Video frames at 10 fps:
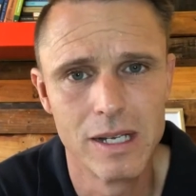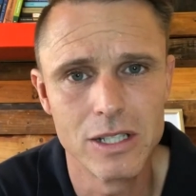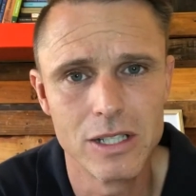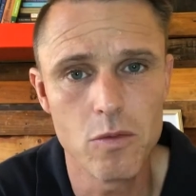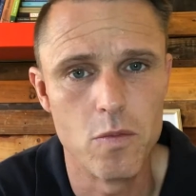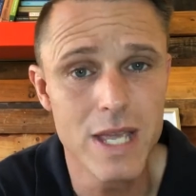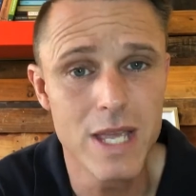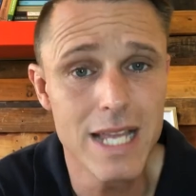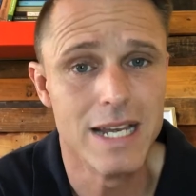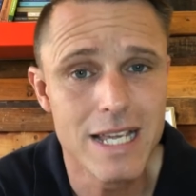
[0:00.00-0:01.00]
So
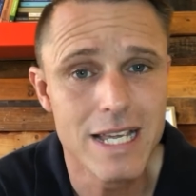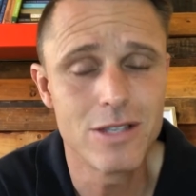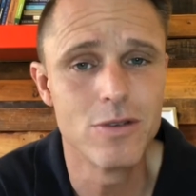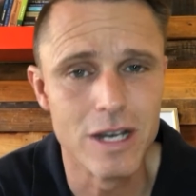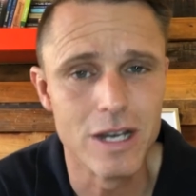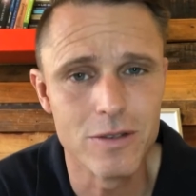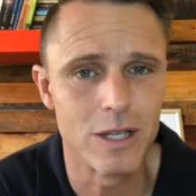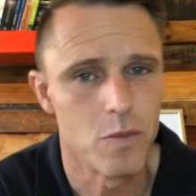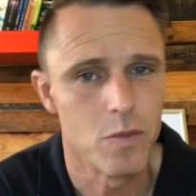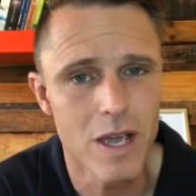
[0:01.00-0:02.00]
we need to know
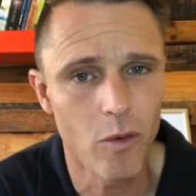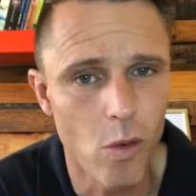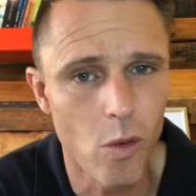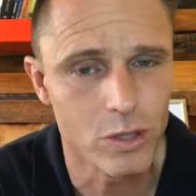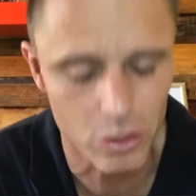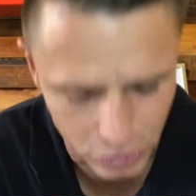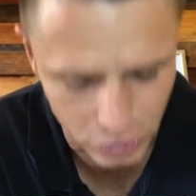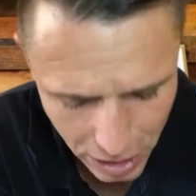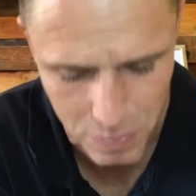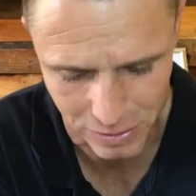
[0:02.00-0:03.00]
that we are also
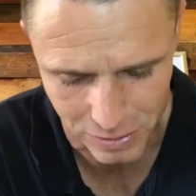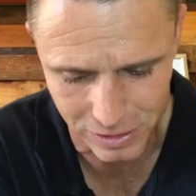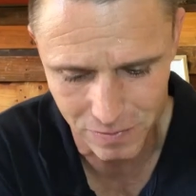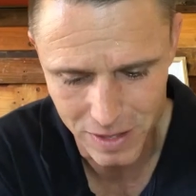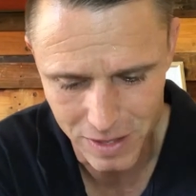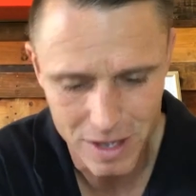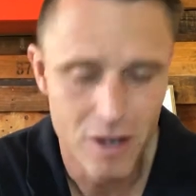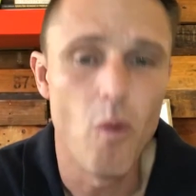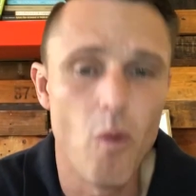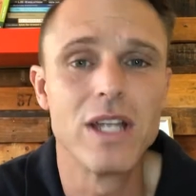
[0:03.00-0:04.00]
shepherds.
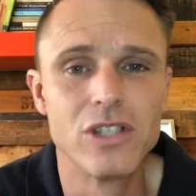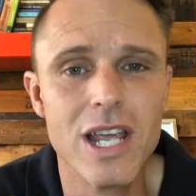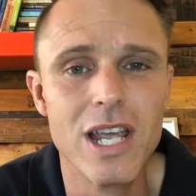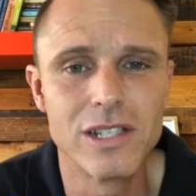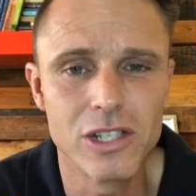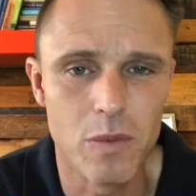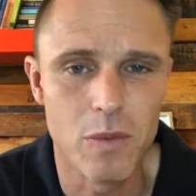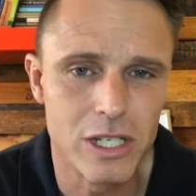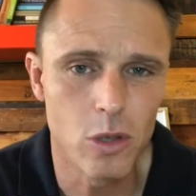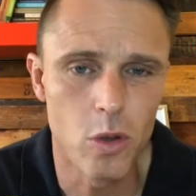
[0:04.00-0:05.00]
When Jesus
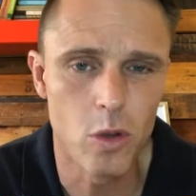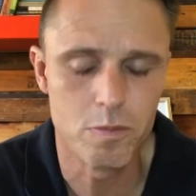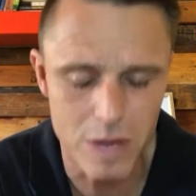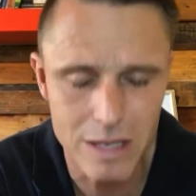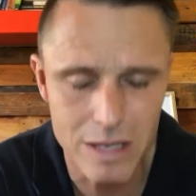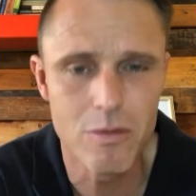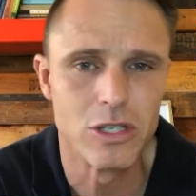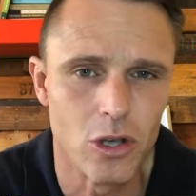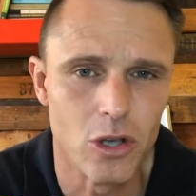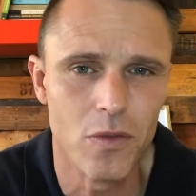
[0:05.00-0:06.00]
restored Peter
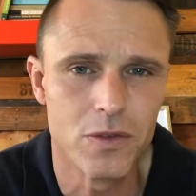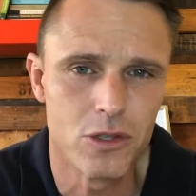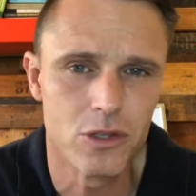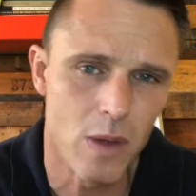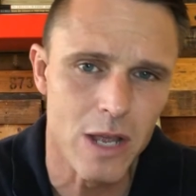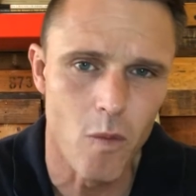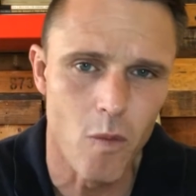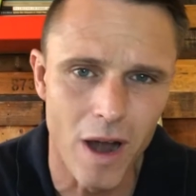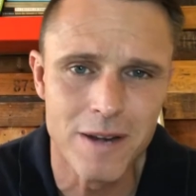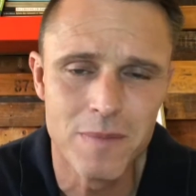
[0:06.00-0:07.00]
John
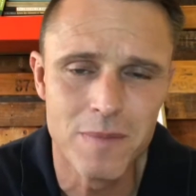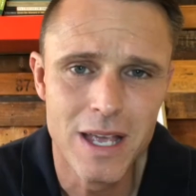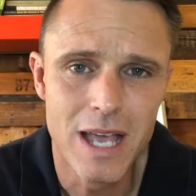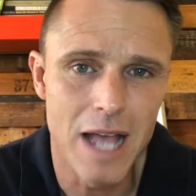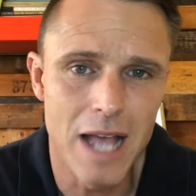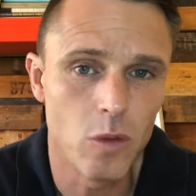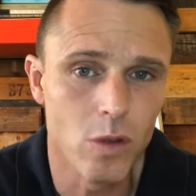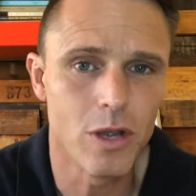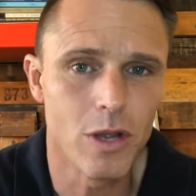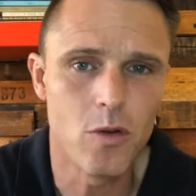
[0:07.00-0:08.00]
21 and
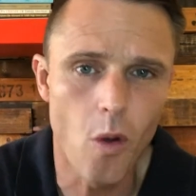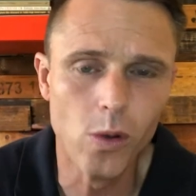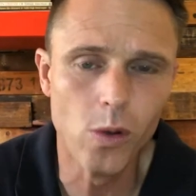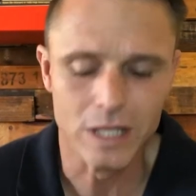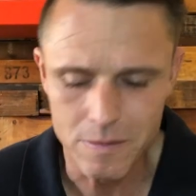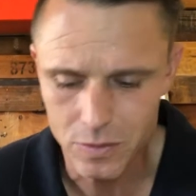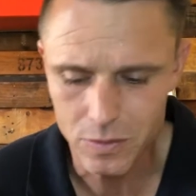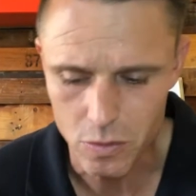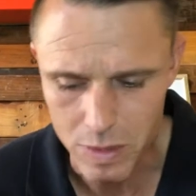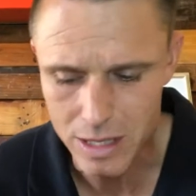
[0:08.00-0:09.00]
also called him
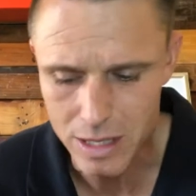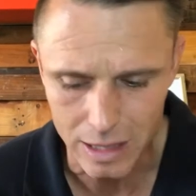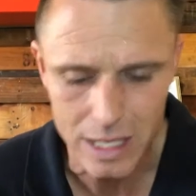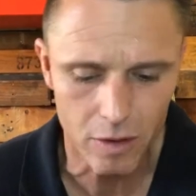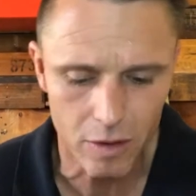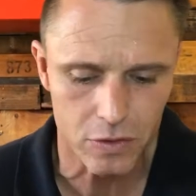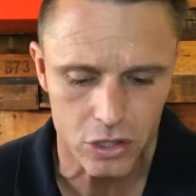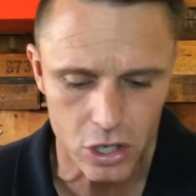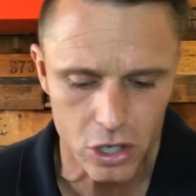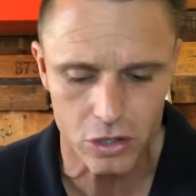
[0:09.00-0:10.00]
to be the leader of
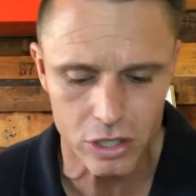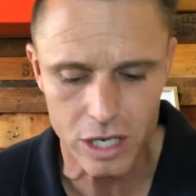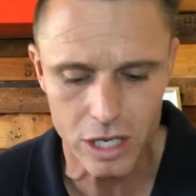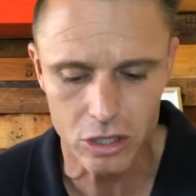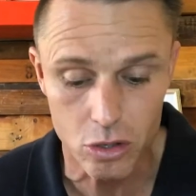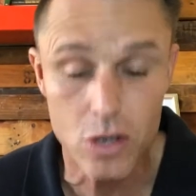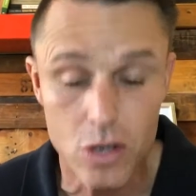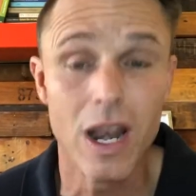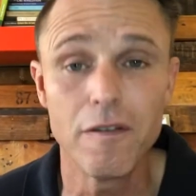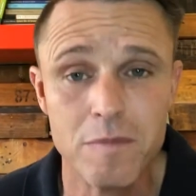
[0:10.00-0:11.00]
the church, he said, "Do
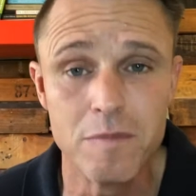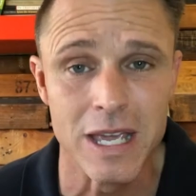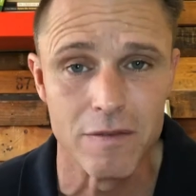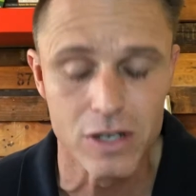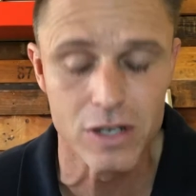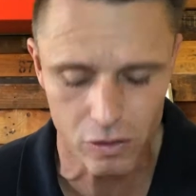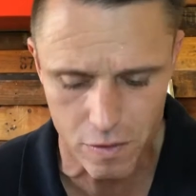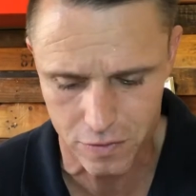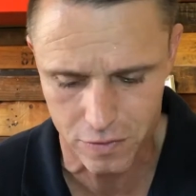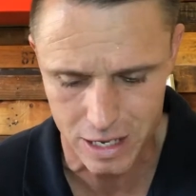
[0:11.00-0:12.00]
you love me?" Verse
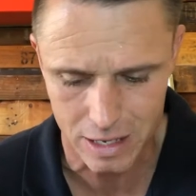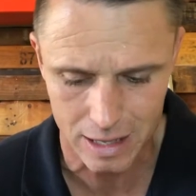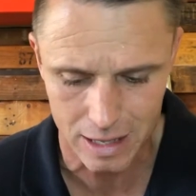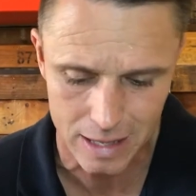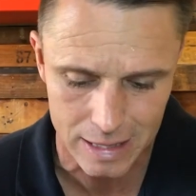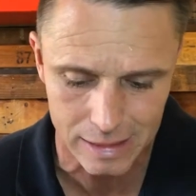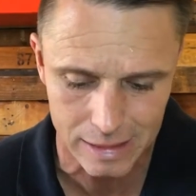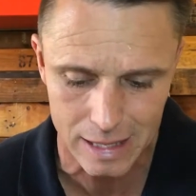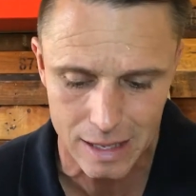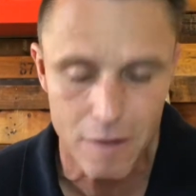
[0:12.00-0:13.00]
15. And then he
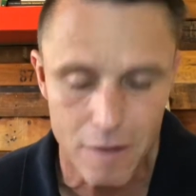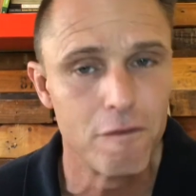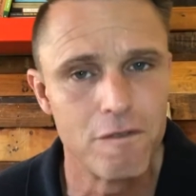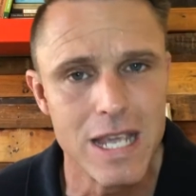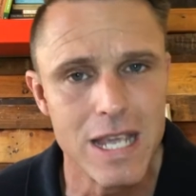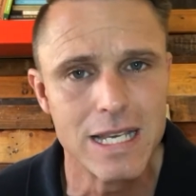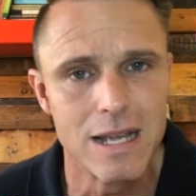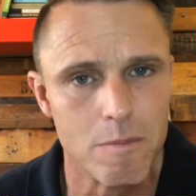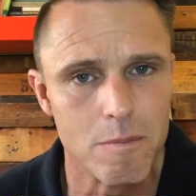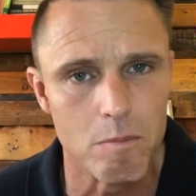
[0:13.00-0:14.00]
said,
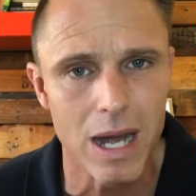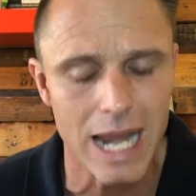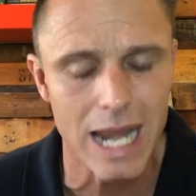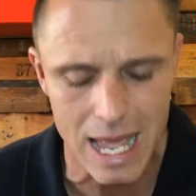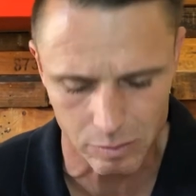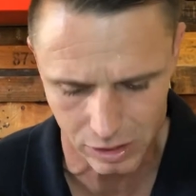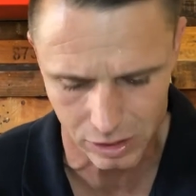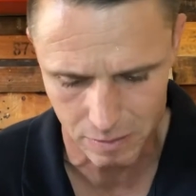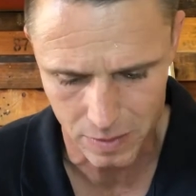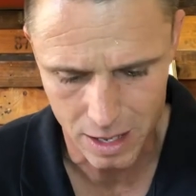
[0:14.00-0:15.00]
"Feed my lambs."